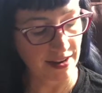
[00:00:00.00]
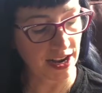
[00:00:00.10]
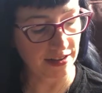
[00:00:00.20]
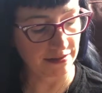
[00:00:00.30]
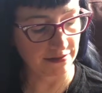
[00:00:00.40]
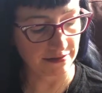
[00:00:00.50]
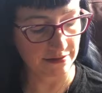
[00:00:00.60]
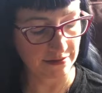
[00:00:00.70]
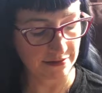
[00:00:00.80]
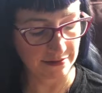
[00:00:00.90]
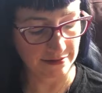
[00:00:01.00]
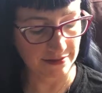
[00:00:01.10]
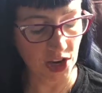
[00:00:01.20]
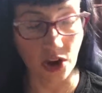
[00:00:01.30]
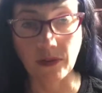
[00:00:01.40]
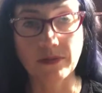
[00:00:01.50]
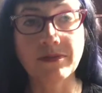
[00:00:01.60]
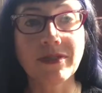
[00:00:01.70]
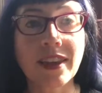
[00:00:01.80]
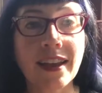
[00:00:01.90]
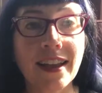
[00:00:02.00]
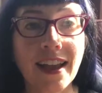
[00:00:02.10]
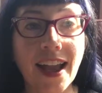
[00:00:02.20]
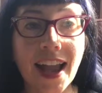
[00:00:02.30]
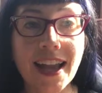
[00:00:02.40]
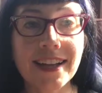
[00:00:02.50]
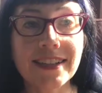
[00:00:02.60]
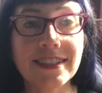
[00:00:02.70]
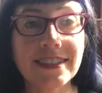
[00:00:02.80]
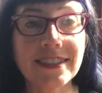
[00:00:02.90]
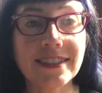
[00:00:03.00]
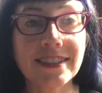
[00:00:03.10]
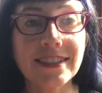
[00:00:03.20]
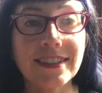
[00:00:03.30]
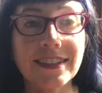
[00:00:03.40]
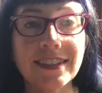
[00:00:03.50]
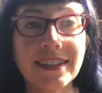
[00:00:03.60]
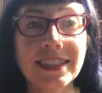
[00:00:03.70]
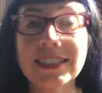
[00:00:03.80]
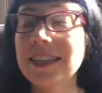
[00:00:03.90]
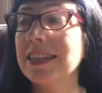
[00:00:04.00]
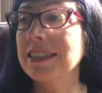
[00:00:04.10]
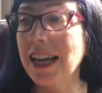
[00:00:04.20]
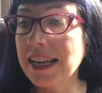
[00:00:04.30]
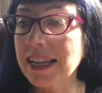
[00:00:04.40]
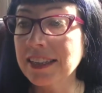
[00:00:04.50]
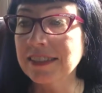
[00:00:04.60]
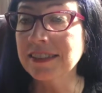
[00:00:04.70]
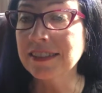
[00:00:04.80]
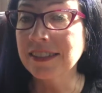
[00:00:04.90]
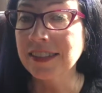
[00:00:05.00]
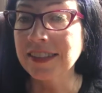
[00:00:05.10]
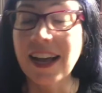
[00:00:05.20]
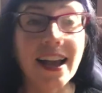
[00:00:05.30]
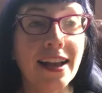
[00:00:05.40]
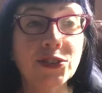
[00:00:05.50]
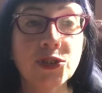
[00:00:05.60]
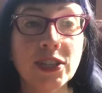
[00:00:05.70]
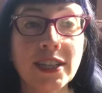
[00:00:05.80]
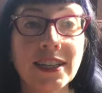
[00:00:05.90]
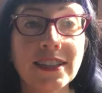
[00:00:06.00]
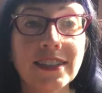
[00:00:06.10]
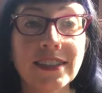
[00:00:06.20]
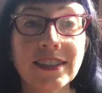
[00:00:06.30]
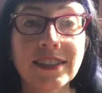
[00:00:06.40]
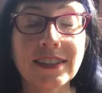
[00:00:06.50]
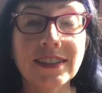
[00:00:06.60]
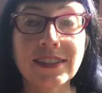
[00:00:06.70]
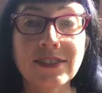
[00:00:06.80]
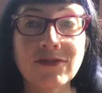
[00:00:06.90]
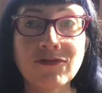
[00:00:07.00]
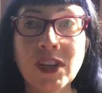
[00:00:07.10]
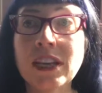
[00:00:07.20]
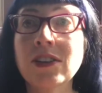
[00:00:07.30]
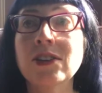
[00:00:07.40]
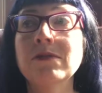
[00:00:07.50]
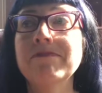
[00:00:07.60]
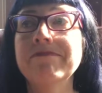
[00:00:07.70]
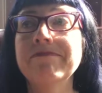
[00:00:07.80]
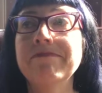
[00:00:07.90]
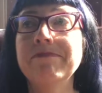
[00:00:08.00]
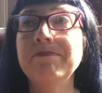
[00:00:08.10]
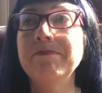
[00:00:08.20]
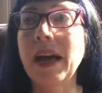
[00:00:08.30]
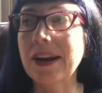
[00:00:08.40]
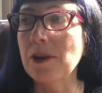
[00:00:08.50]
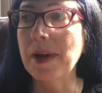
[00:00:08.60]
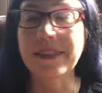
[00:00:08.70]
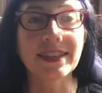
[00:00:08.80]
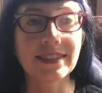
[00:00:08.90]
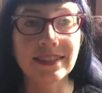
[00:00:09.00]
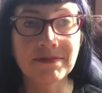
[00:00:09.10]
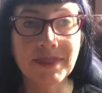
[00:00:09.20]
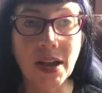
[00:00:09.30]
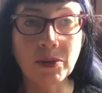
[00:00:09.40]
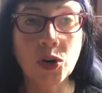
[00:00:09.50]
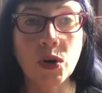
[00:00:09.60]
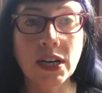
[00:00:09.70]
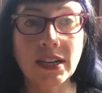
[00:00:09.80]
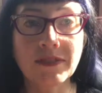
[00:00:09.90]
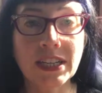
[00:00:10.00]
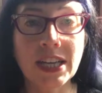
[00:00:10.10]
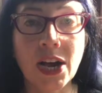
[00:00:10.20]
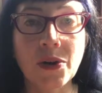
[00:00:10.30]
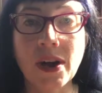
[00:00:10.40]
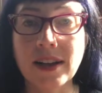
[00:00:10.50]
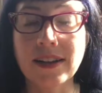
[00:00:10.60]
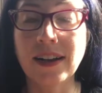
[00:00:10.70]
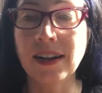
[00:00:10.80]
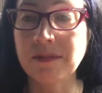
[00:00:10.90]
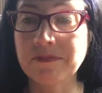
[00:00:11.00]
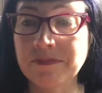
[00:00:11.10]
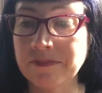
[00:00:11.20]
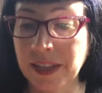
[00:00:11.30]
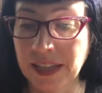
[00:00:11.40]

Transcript: right? No. And it's exciting. I actually feel better about this. I recorded a video um,